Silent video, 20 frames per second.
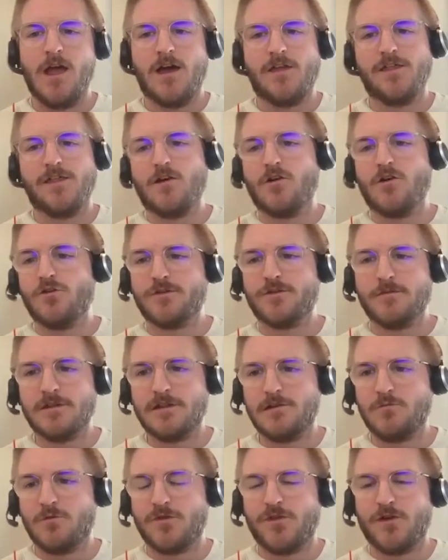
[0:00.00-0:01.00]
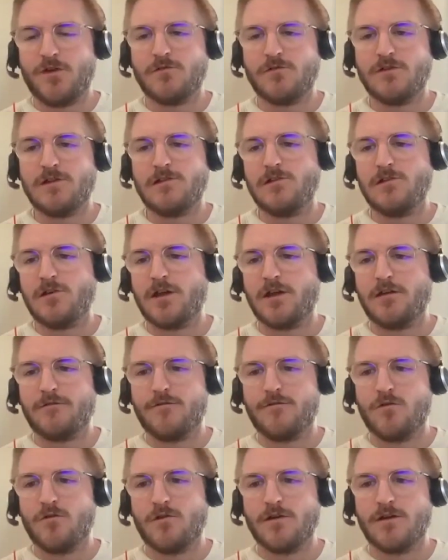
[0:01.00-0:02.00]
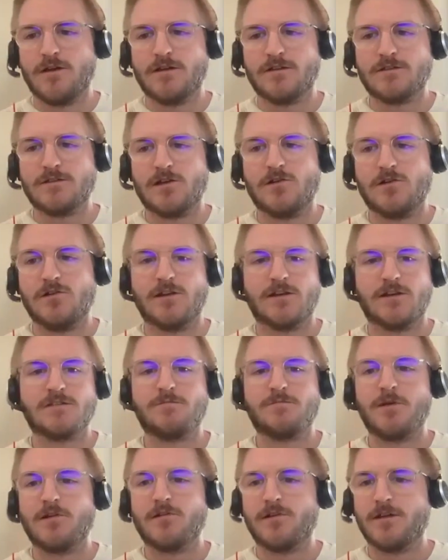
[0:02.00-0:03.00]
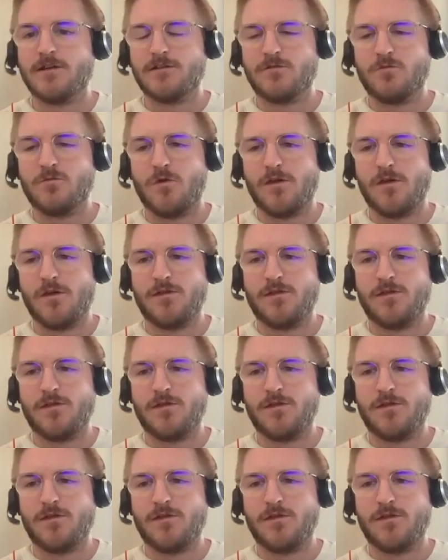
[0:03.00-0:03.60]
I think ultimately what they're really looking for is a good experience with,